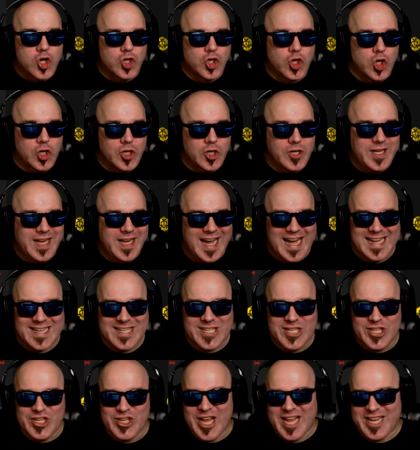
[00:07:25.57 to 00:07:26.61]
Good
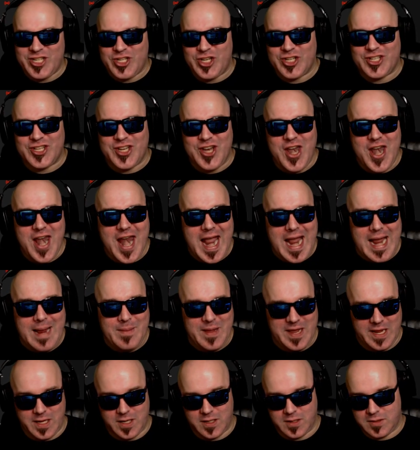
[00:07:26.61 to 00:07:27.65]
conscientious
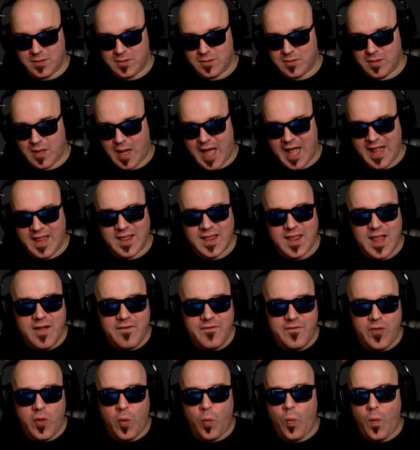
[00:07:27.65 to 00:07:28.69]
naming. I
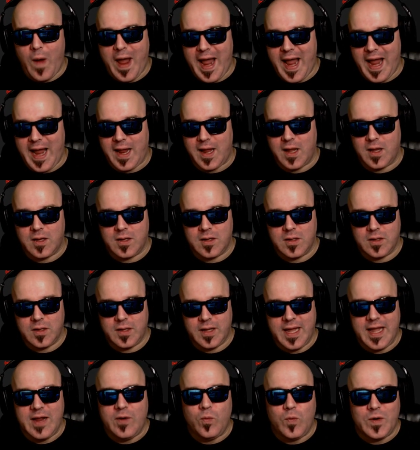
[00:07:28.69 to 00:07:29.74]
love the way
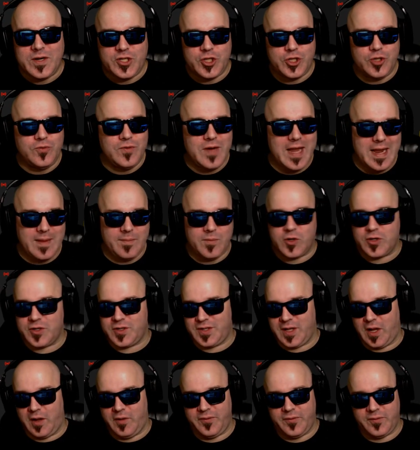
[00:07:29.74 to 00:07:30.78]
in which you name
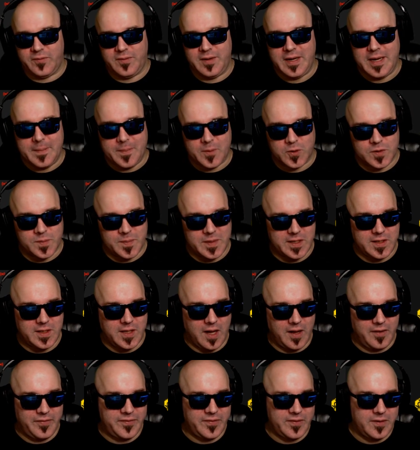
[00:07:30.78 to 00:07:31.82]
yourself, Nipples
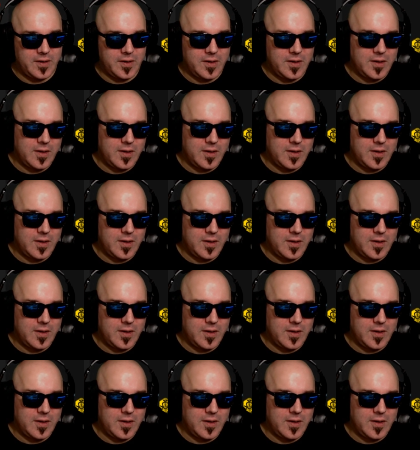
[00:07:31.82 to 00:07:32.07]
McDuff.